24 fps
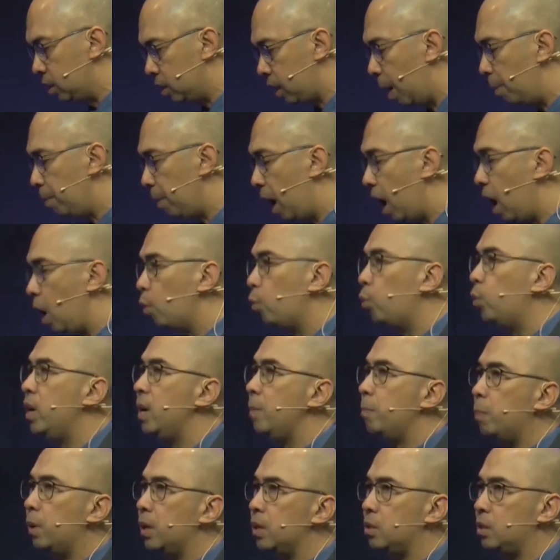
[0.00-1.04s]
somehow
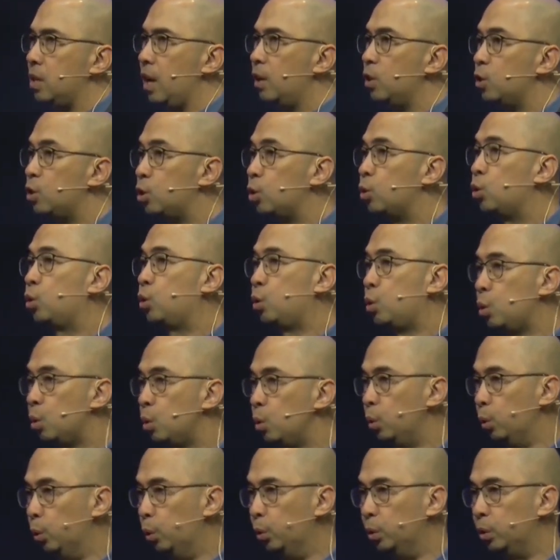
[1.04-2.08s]
represents
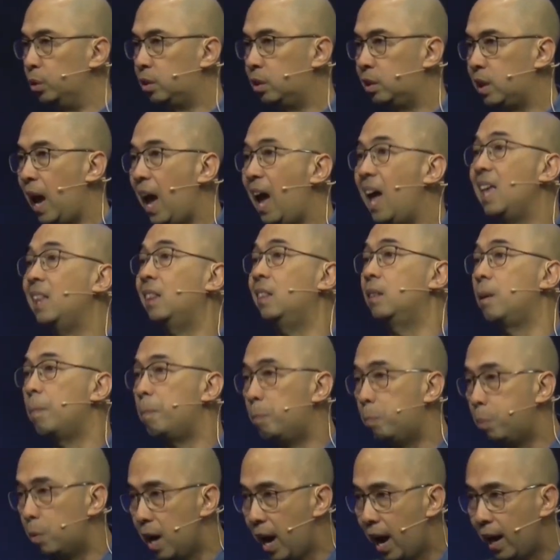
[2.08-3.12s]
truth and the
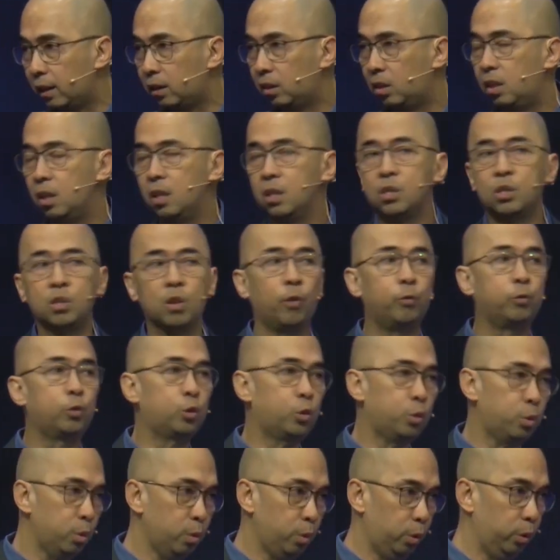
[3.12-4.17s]
practice of
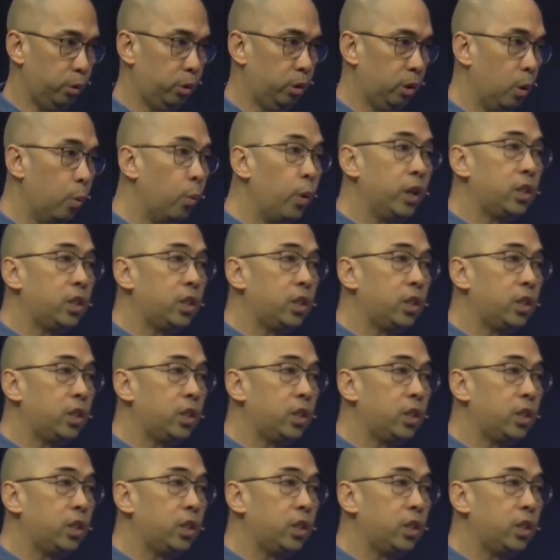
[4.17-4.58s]
truth,